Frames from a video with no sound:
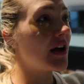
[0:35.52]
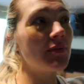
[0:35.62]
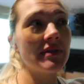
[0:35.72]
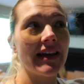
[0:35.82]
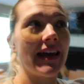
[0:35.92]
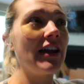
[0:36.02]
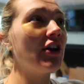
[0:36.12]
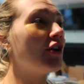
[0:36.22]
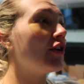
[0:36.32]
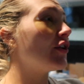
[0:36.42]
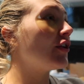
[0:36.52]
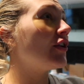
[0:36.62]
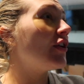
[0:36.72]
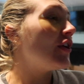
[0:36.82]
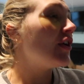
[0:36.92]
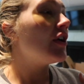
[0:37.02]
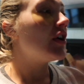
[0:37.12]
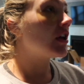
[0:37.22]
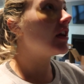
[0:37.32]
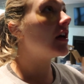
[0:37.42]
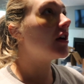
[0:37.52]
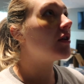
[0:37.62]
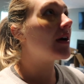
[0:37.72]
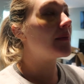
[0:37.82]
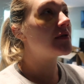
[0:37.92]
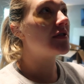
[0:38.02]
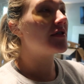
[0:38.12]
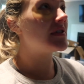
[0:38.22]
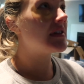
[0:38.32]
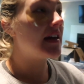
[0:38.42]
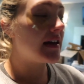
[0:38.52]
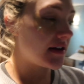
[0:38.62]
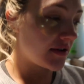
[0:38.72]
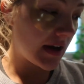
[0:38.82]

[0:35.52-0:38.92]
helps like inner glow, helps with your skin, your